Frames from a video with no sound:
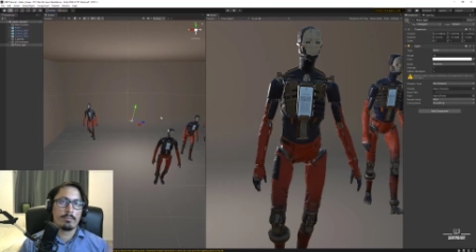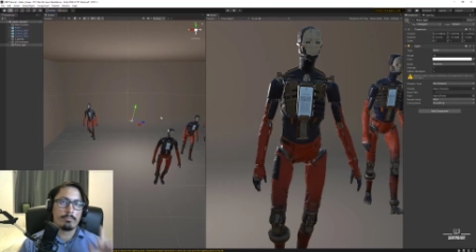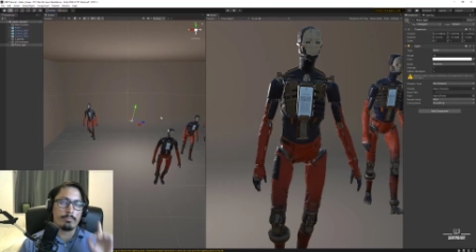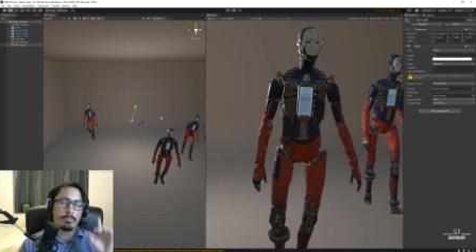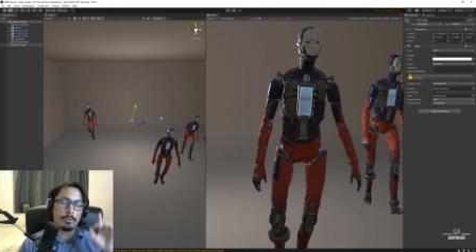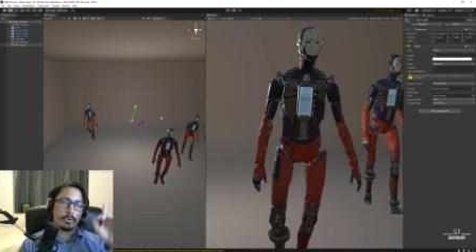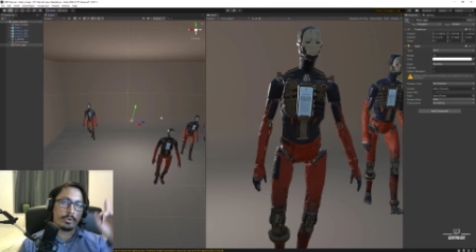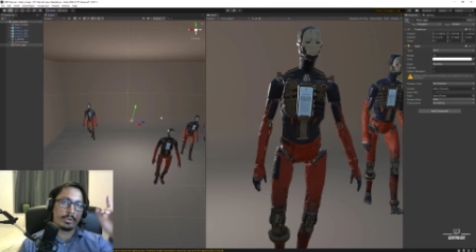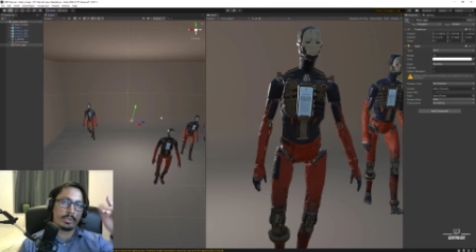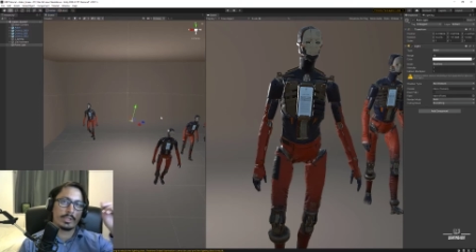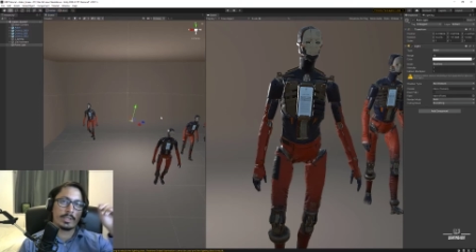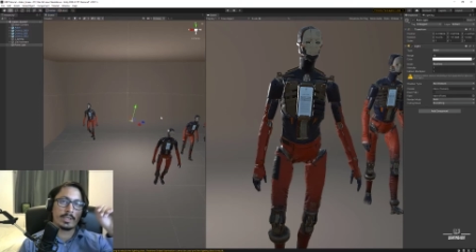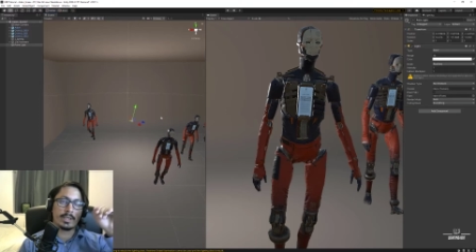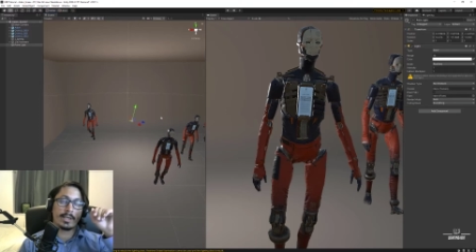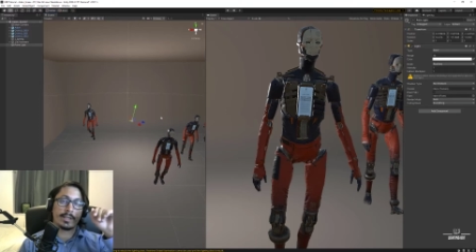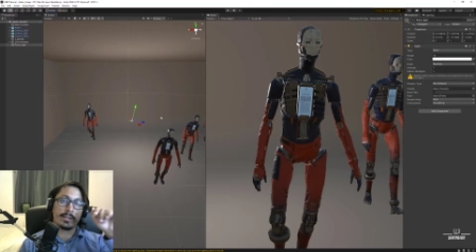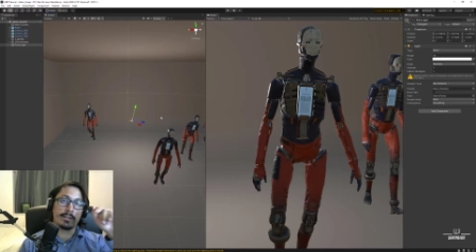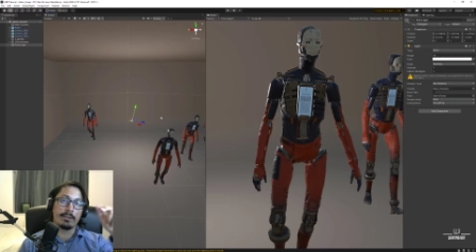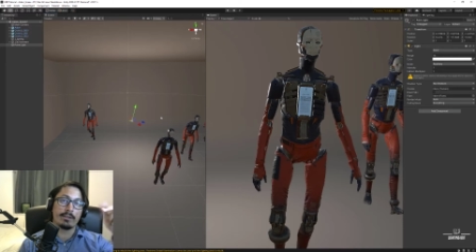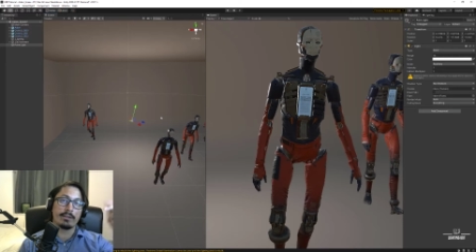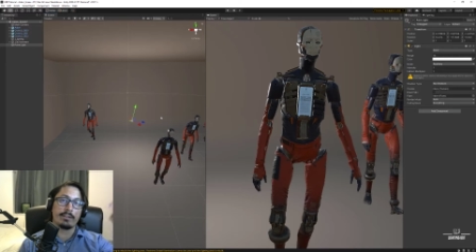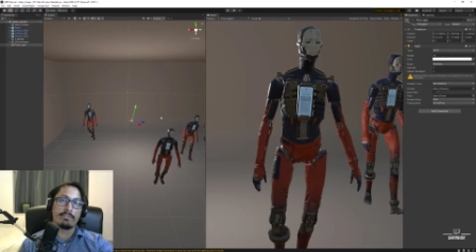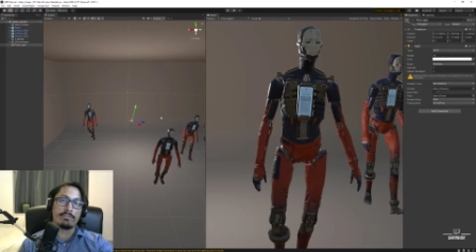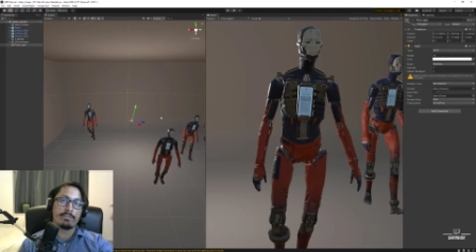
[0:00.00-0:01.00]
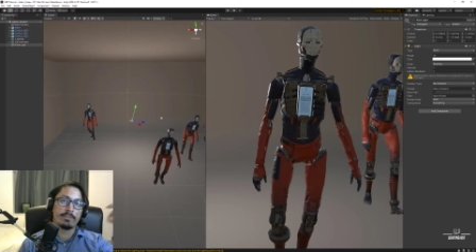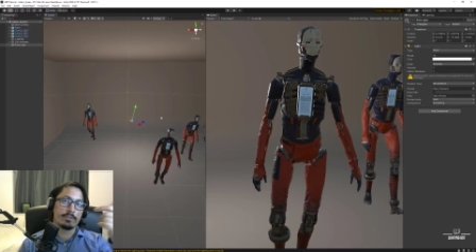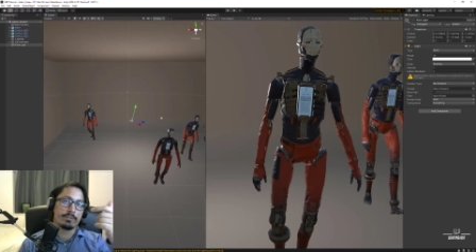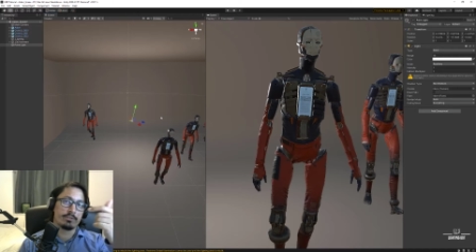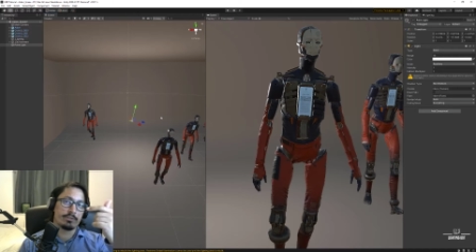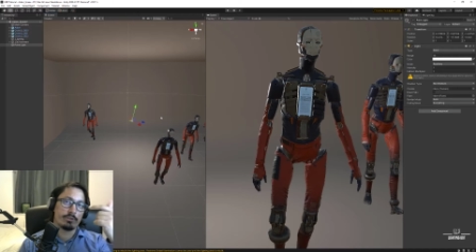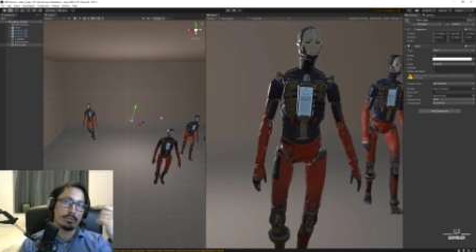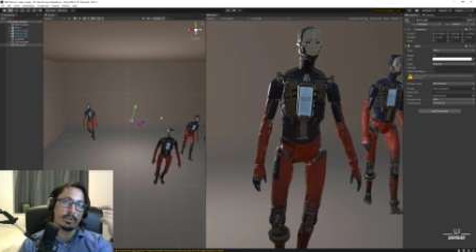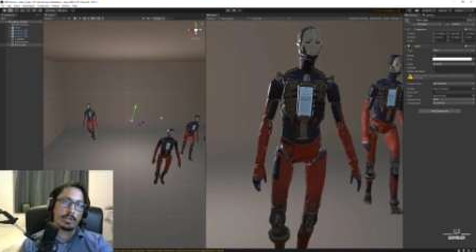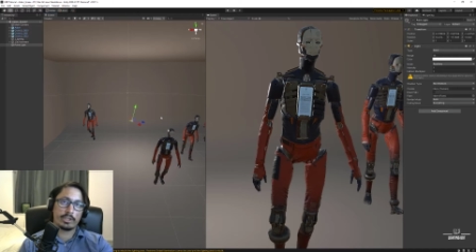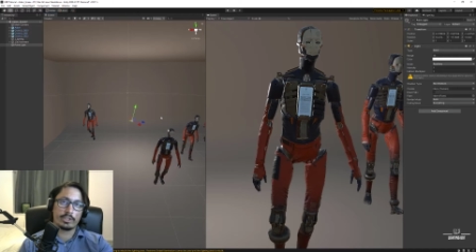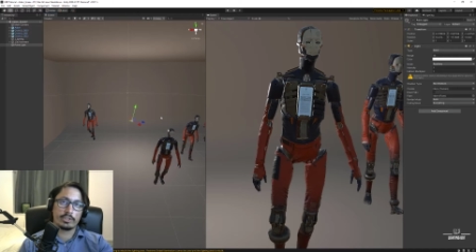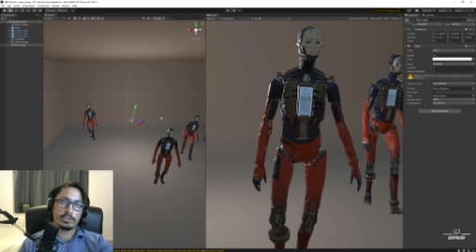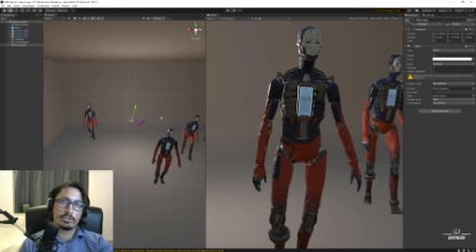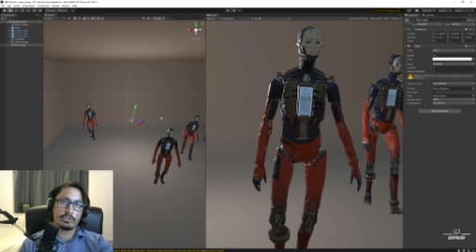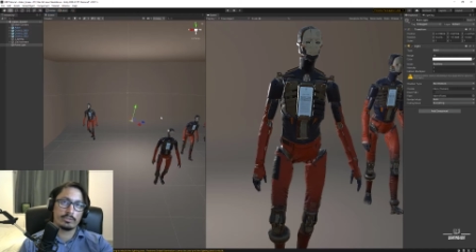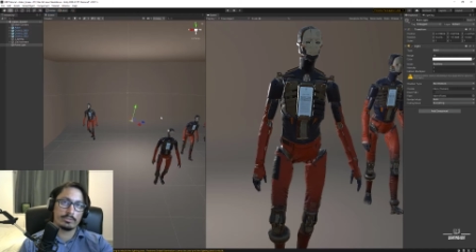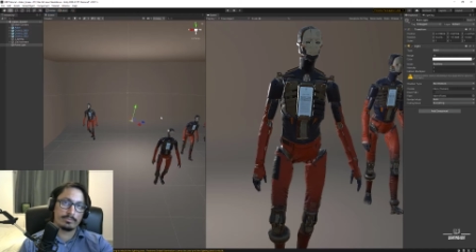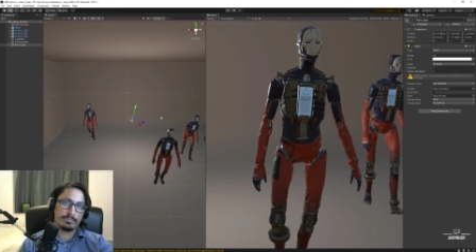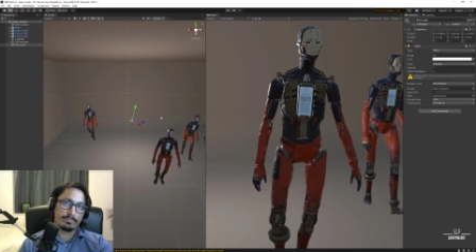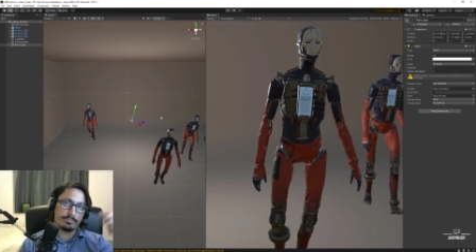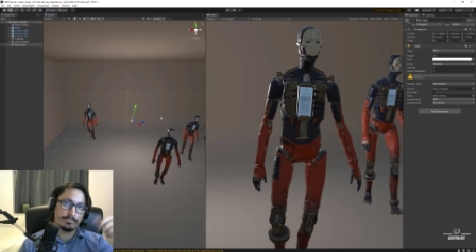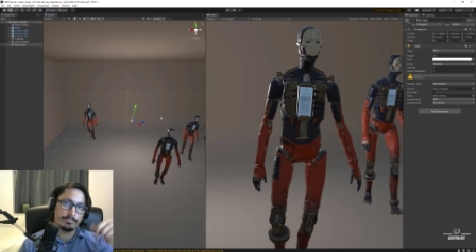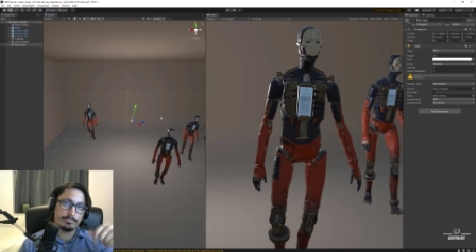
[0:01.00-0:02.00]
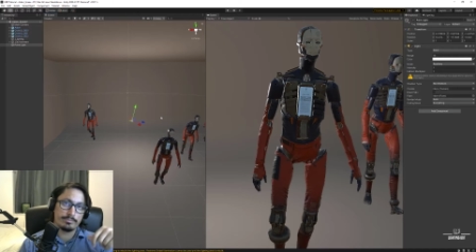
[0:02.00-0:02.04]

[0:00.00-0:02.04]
pointing at a different direction.